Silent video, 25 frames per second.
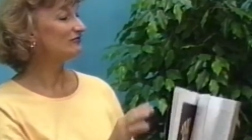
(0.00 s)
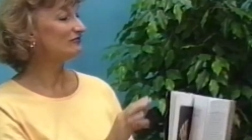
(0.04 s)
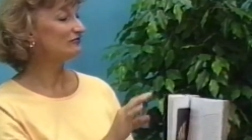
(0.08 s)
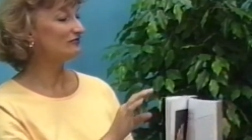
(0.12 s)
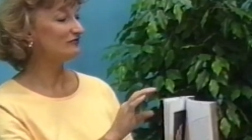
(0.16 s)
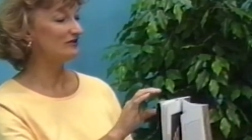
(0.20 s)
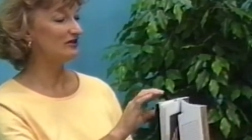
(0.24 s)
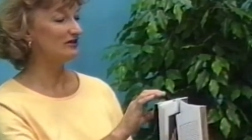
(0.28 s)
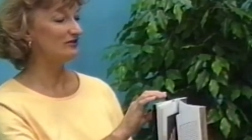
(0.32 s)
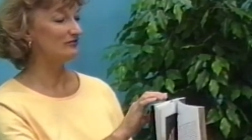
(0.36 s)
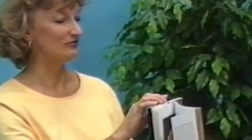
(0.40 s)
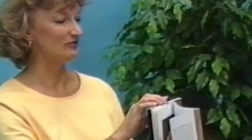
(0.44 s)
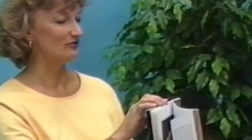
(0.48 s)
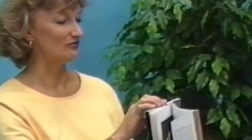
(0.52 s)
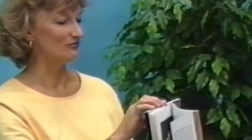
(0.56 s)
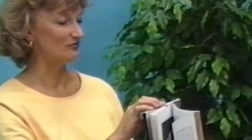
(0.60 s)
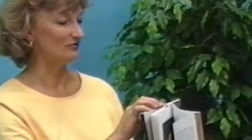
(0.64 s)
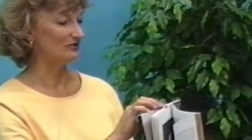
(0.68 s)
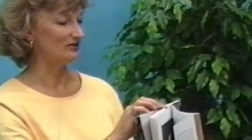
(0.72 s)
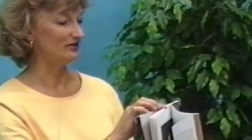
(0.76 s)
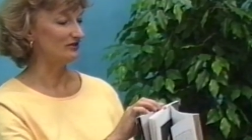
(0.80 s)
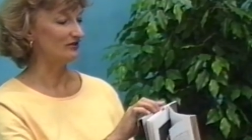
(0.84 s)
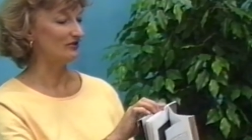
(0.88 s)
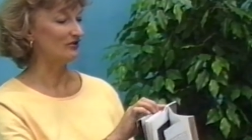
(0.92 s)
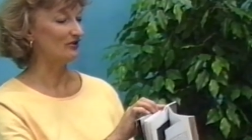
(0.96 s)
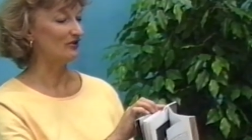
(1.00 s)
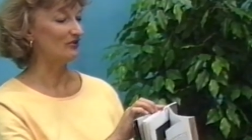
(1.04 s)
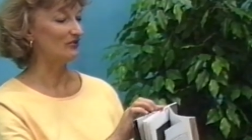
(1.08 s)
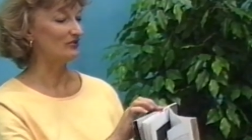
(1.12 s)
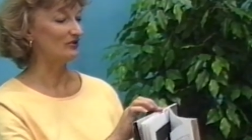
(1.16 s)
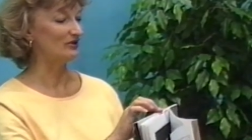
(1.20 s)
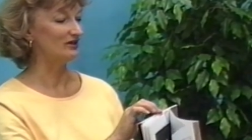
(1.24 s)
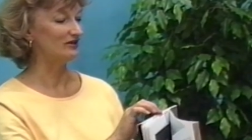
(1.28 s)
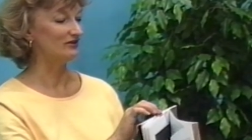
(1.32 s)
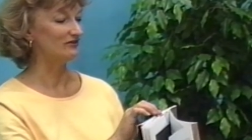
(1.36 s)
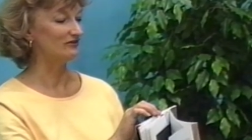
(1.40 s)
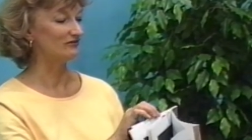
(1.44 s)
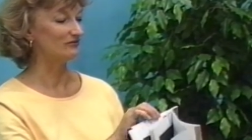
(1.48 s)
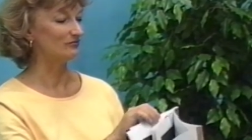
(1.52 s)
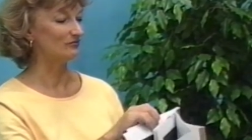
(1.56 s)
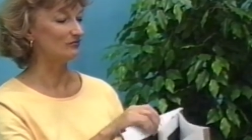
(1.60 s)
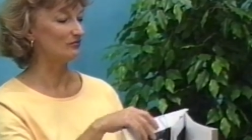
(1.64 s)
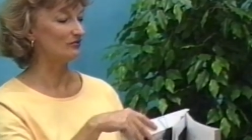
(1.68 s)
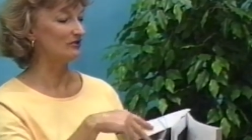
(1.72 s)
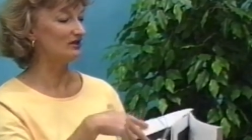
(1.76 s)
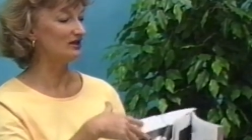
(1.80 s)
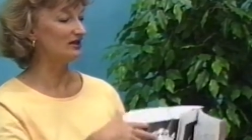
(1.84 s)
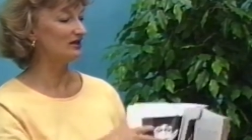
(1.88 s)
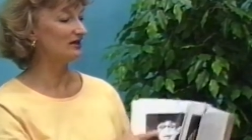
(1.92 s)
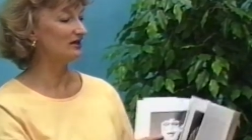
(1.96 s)
favorite one, though, is
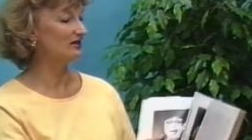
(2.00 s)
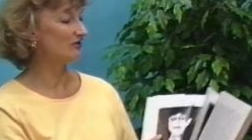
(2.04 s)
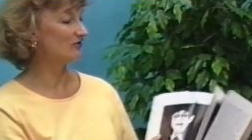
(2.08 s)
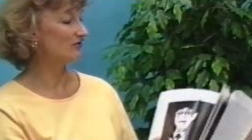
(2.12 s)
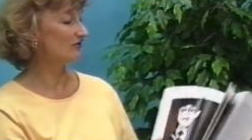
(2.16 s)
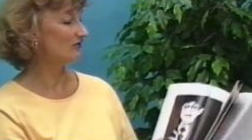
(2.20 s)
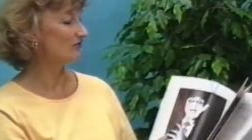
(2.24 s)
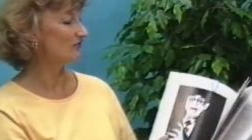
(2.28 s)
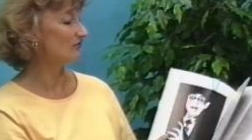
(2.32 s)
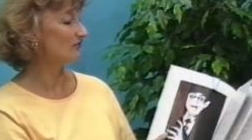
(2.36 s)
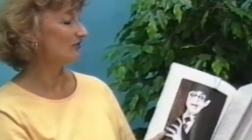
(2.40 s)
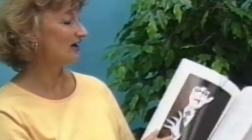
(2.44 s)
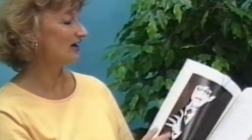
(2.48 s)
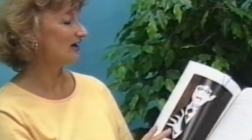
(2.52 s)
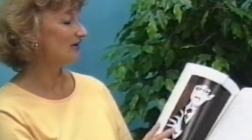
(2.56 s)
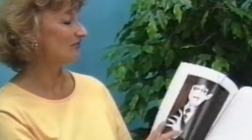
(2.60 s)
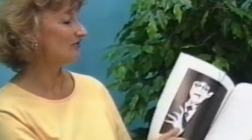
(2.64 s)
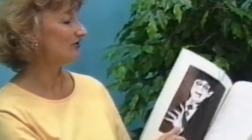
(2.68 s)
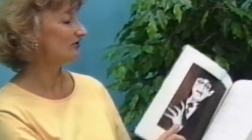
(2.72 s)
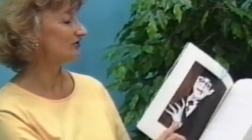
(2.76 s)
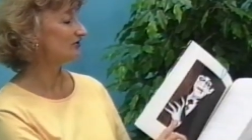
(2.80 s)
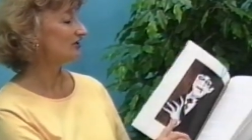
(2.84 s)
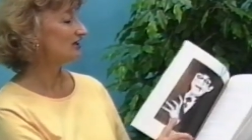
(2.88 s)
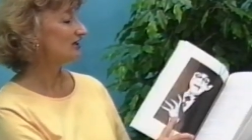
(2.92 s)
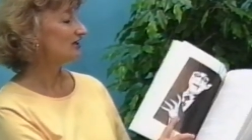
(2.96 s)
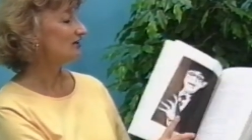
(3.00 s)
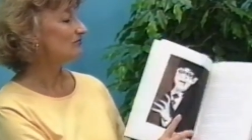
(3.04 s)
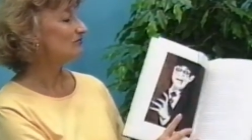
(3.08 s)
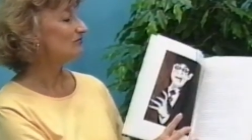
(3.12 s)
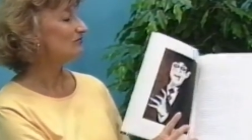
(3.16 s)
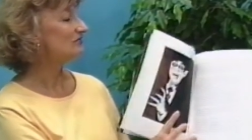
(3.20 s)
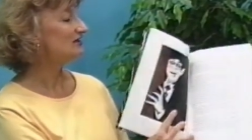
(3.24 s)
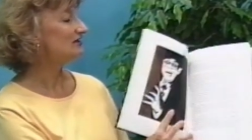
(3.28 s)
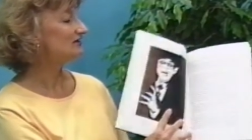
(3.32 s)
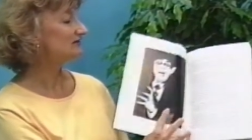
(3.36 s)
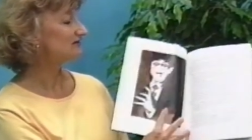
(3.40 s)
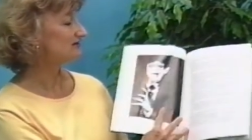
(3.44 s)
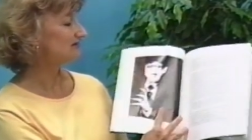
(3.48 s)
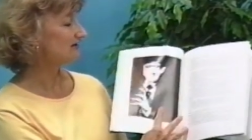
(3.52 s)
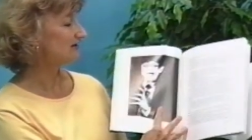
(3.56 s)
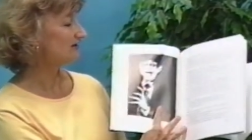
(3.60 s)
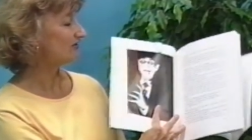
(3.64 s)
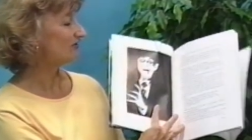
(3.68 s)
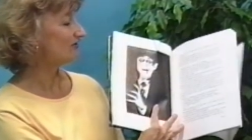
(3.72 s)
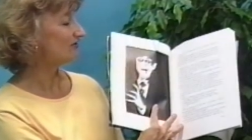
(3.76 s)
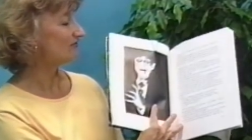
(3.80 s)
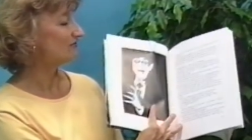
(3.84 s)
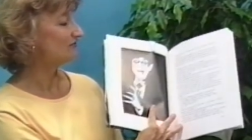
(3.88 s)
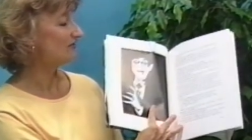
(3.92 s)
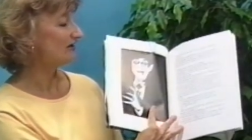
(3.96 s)
when the rabbit meets
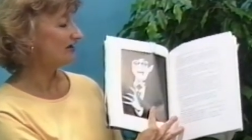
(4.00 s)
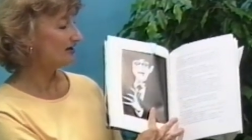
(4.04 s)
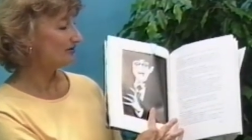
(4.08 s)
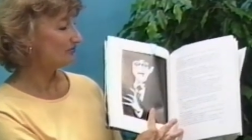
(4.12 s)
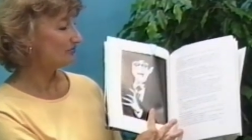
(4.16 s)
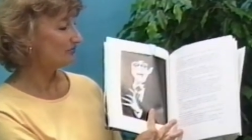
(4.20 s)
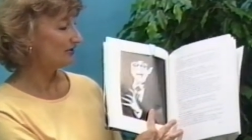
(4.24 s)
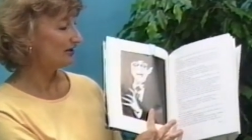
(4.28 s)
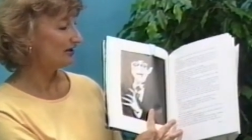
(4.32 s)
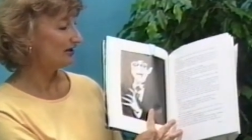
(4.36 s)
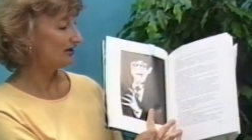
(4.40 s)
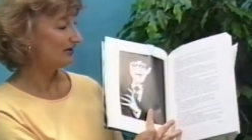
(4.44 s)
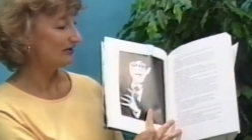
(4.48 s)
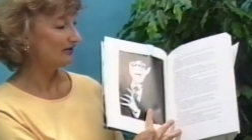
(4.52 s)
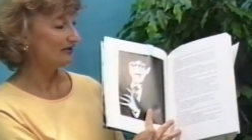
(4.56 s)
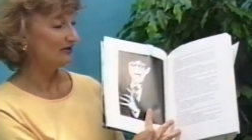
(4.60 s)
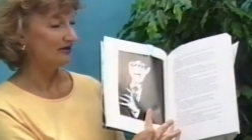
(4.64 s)
the vampire.